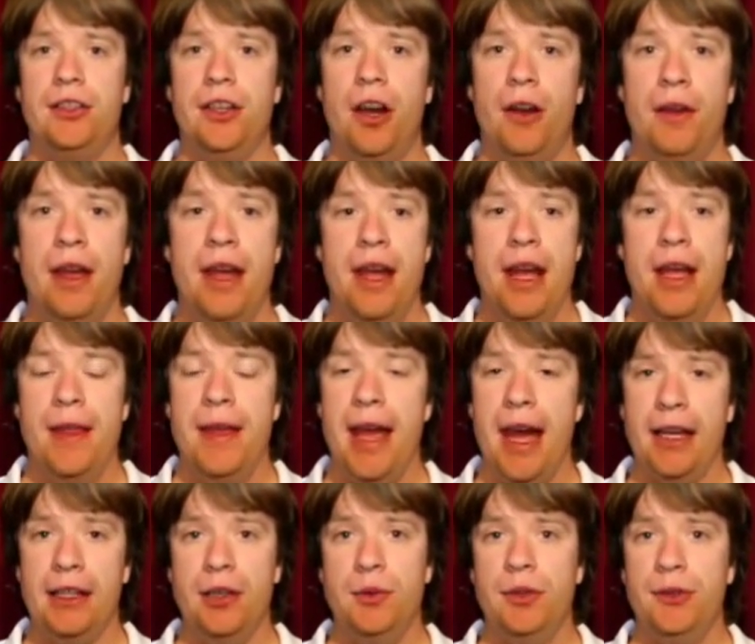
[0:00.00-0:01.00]
So the
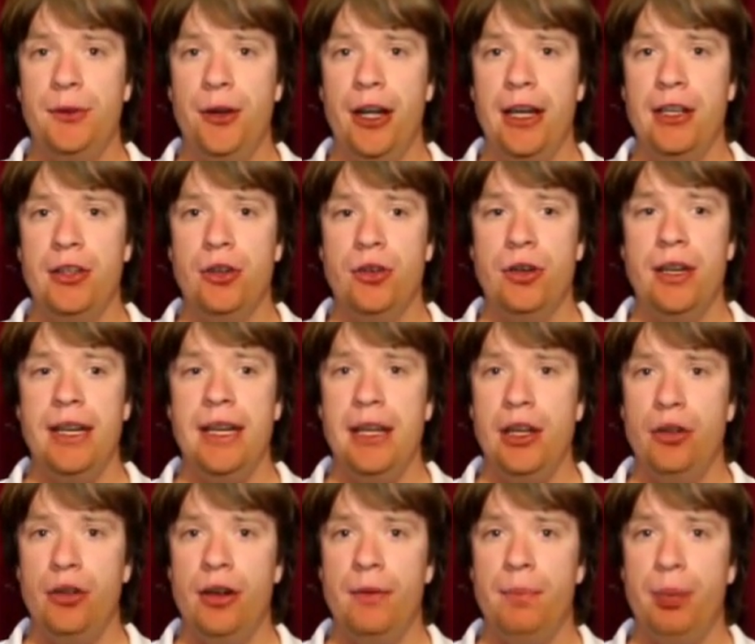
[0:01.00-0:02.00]
acting was very good.
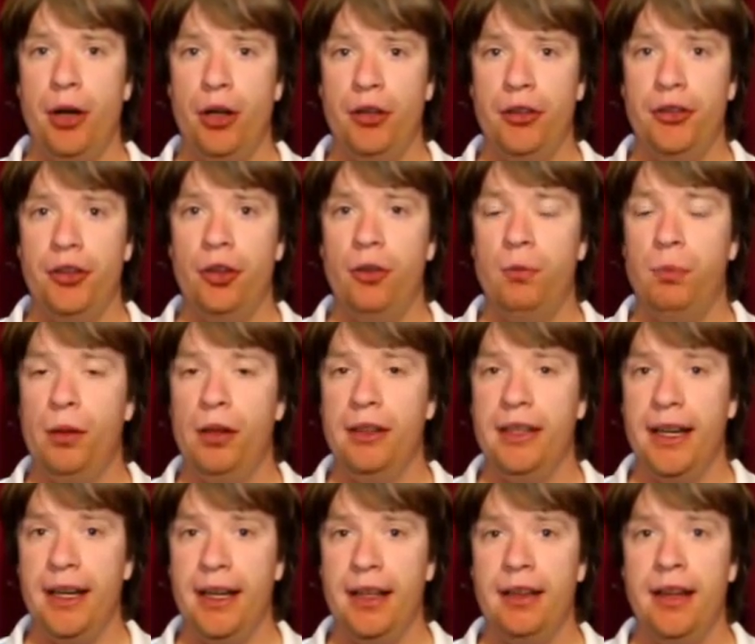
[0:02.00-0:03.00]
Ingrid
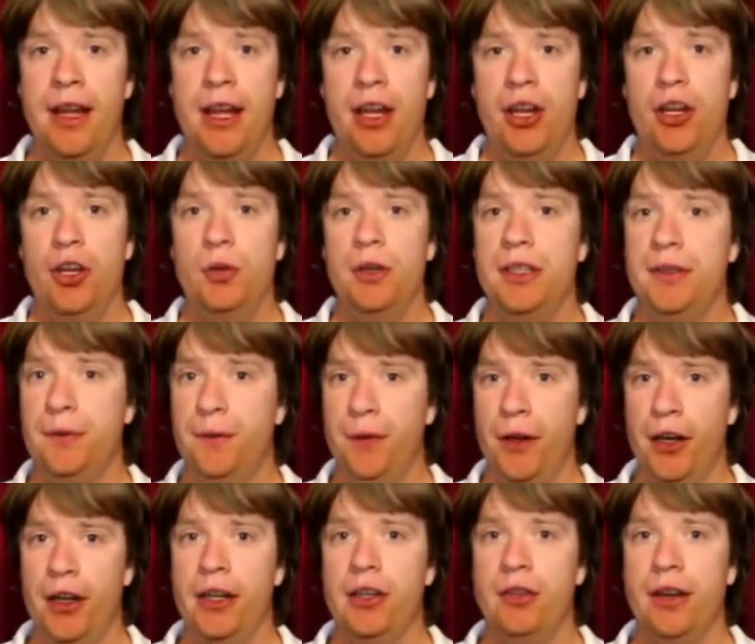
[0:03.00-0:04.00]
Bolsø-Bardal, who is a
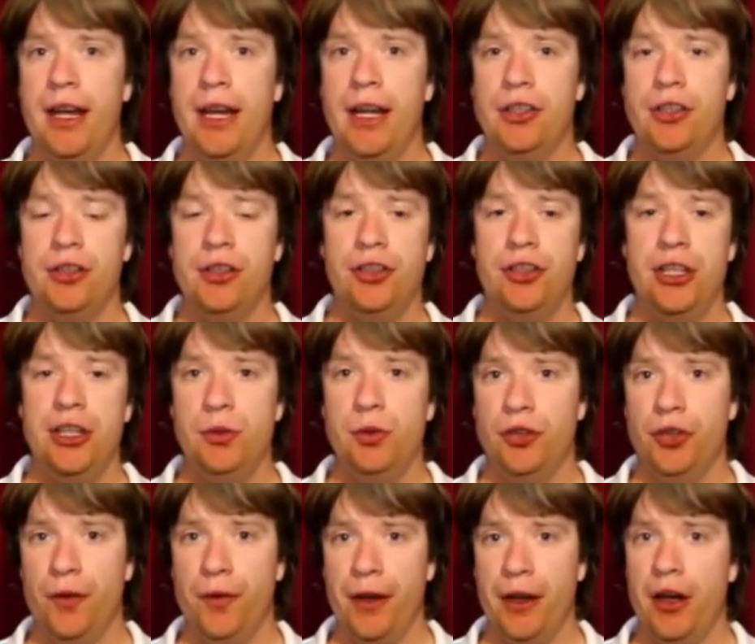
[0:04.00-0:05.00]
very good actress, she
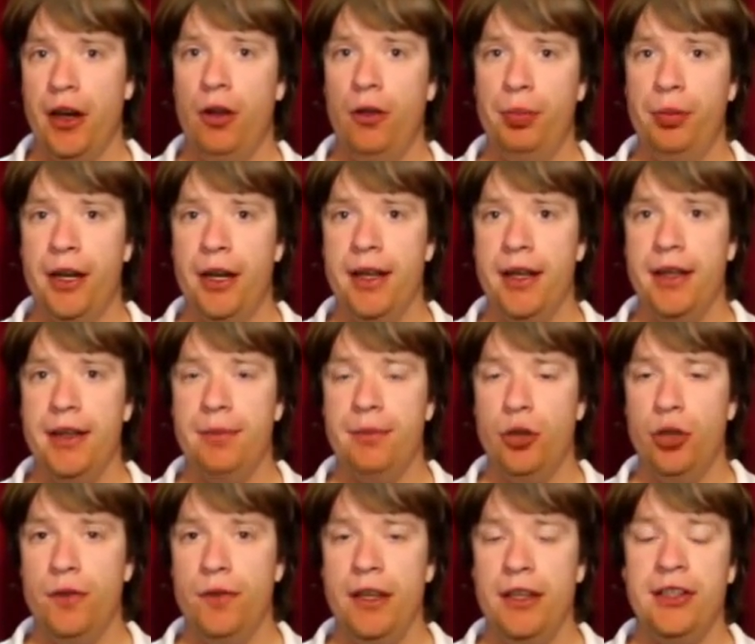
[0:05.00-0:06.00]
was of the Colprey
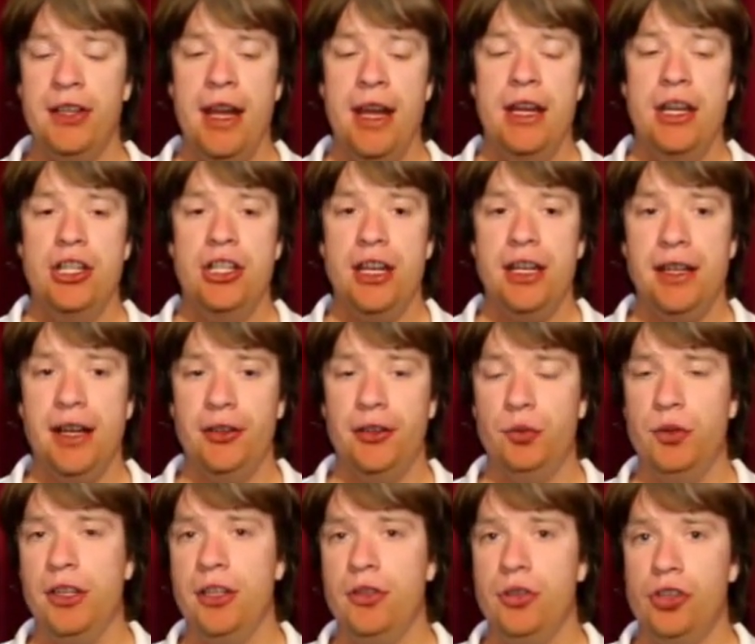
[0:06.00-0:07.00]
movies. She does
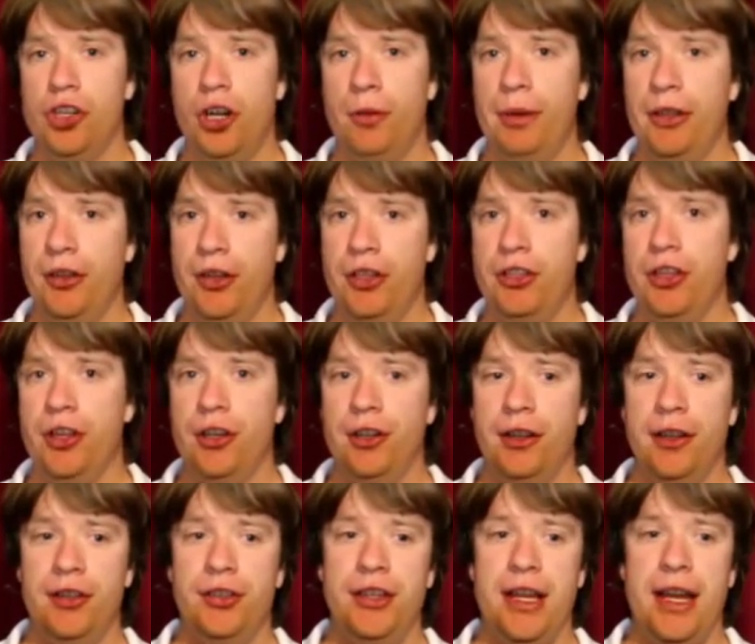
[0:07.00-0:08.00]
a really good job as the
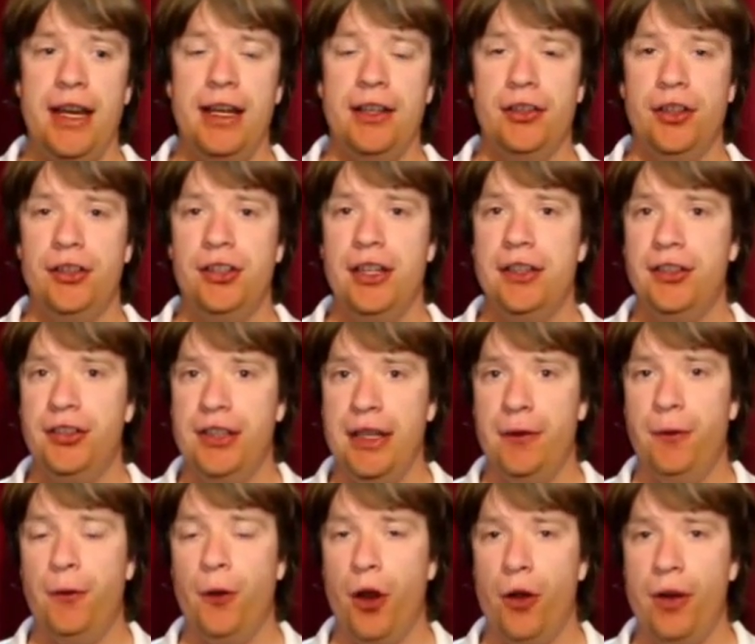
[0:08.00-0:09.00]
journalist. And as I said,
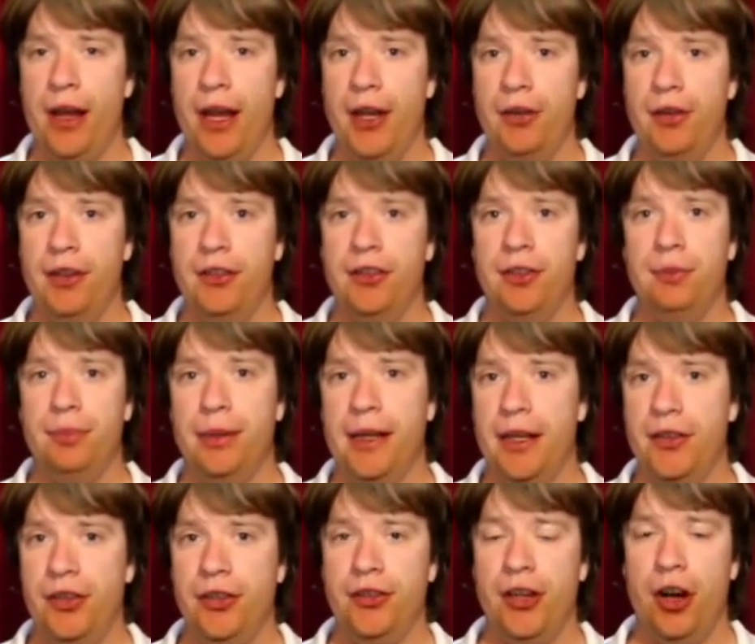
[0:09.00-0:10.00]
Stig Frode Henriksen
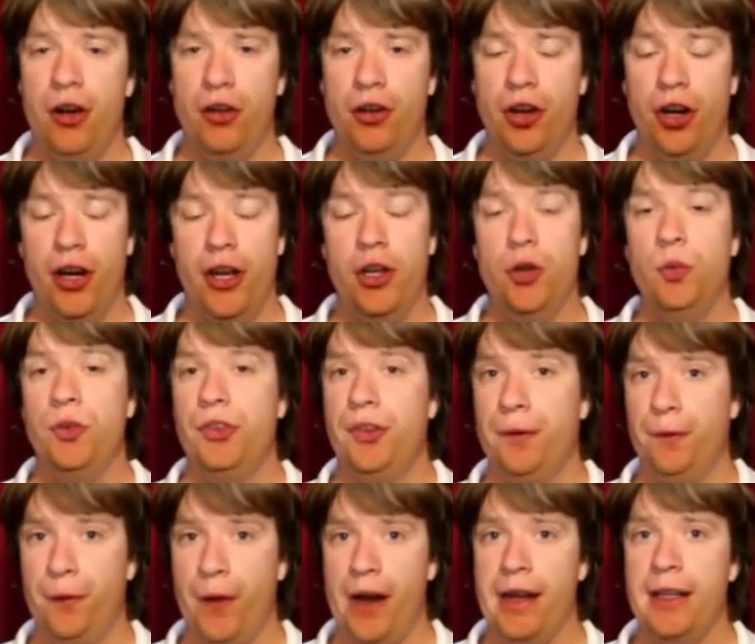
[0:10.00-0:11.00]
plays this old guy who was
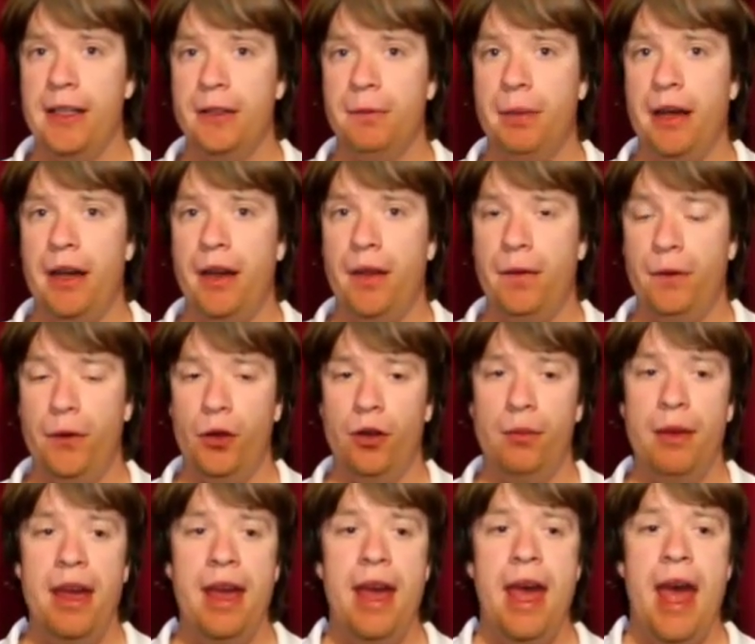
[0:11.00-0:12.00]
the funniest part of the
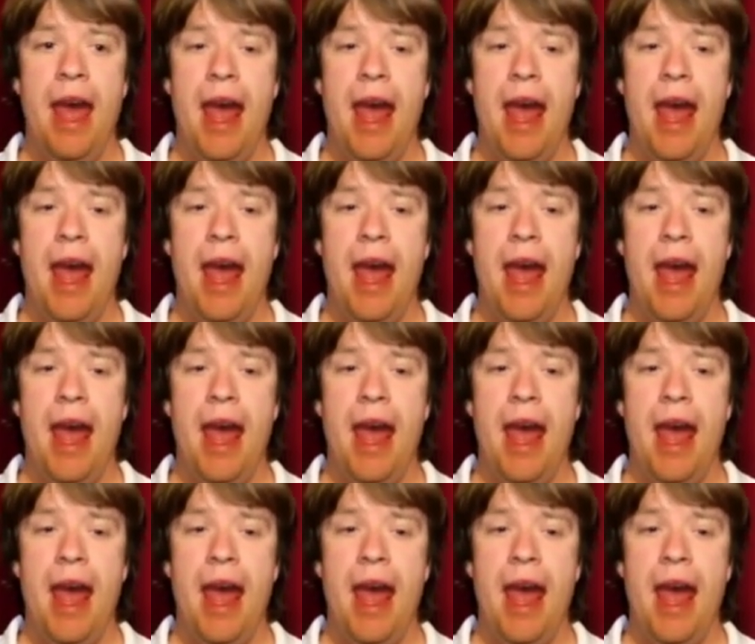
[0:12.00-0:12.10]
film.